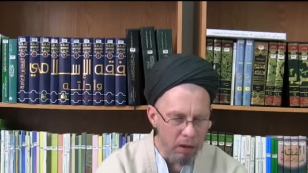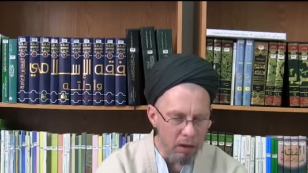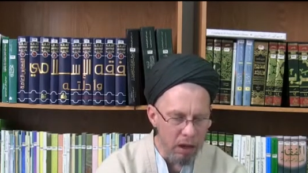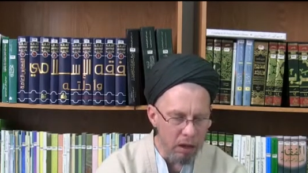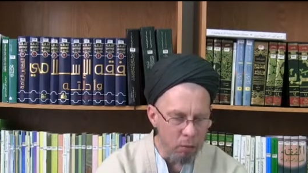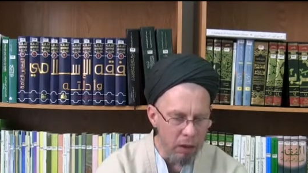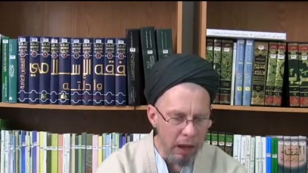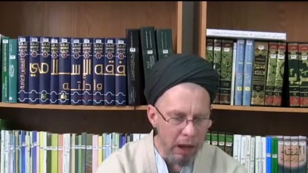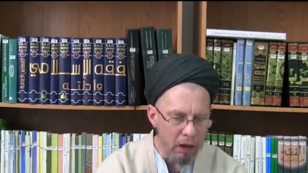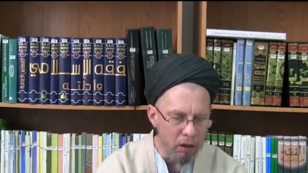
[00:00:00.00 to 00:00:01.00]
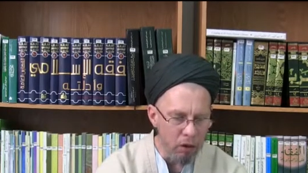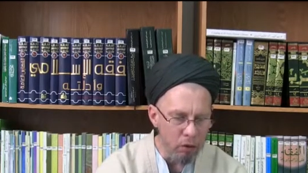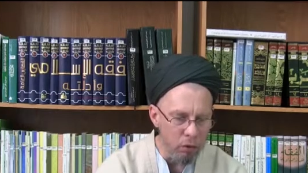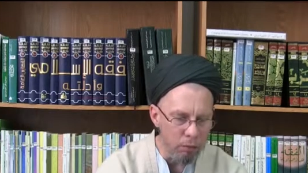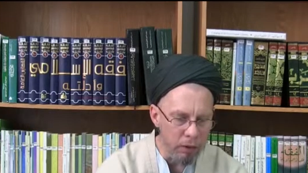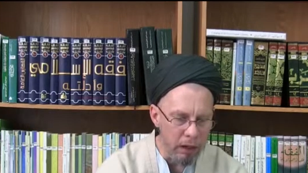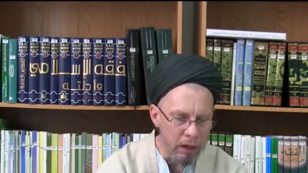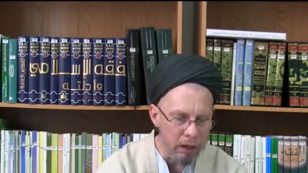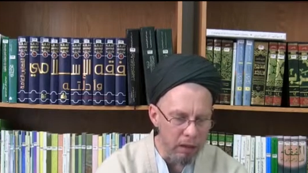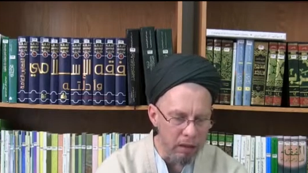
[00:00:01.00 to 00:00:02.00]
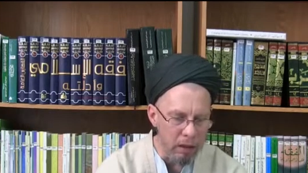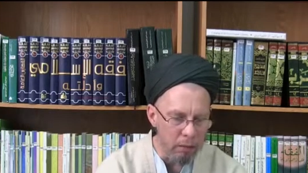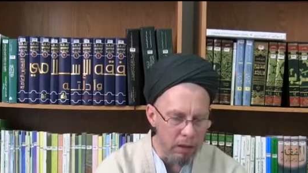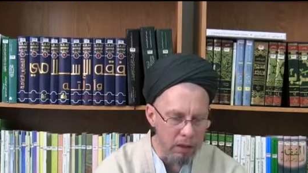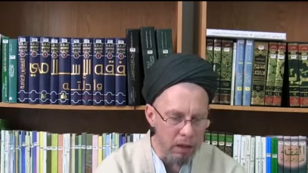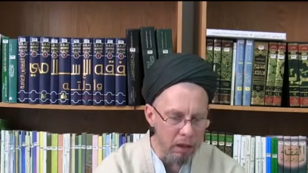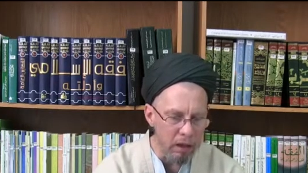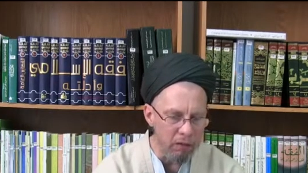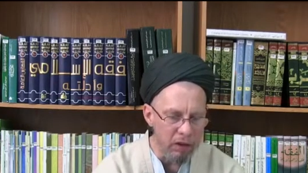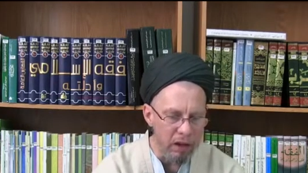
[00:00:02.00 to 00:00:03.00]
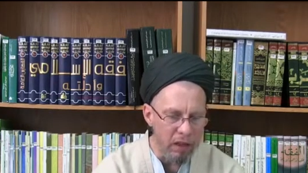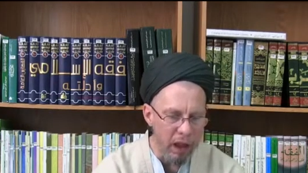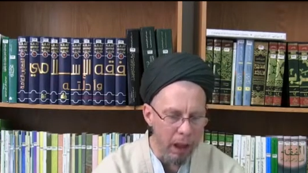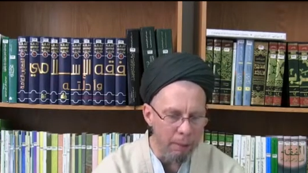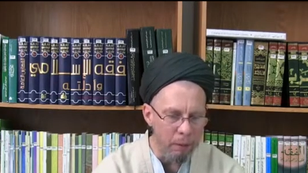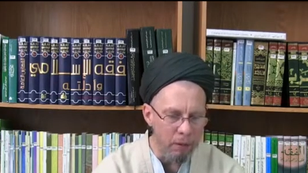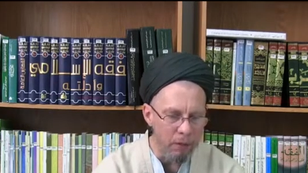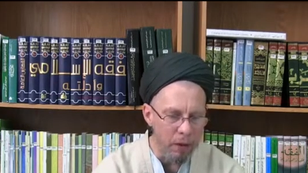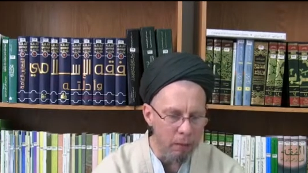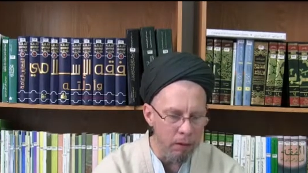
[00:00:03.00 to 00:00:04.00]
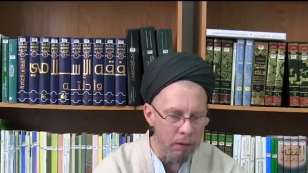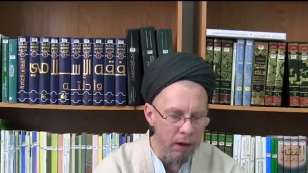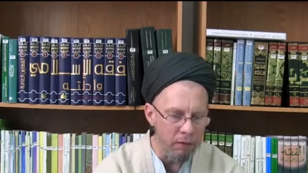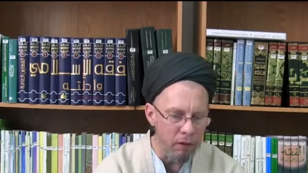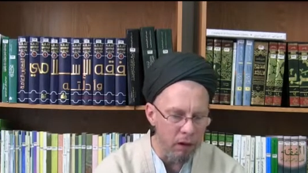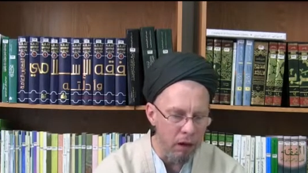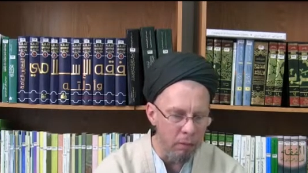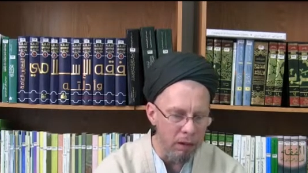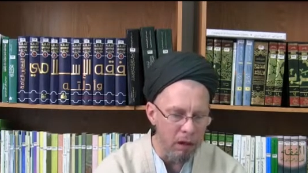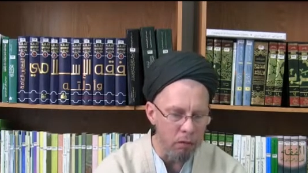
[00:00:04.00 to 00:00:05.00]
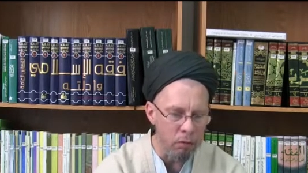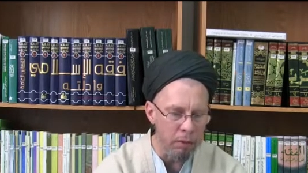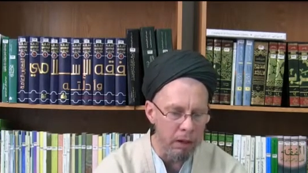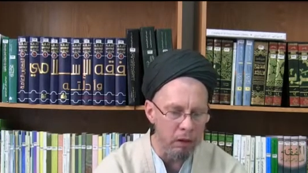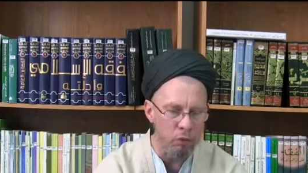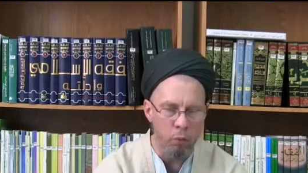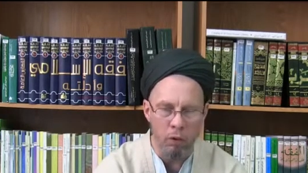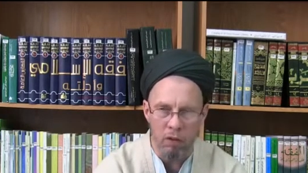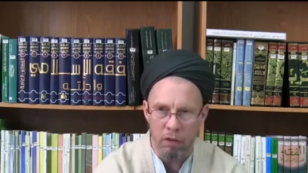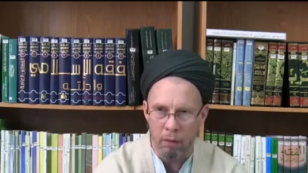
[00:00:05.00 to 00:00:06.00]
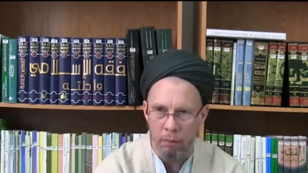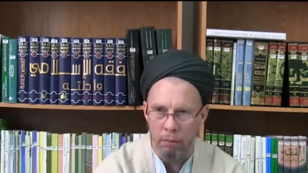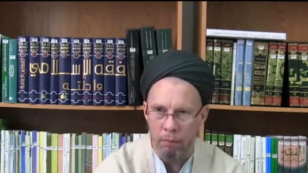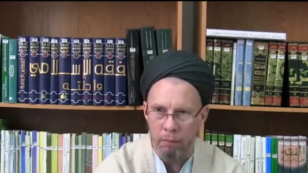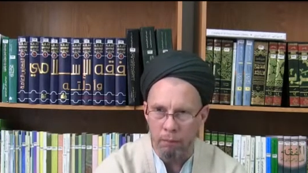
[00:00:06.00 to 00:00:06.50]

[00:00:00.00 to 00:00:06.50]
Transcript: We said, "We ask you to imprecate against them." He said, "If he is happy with them in the life to come, he has repented towards them."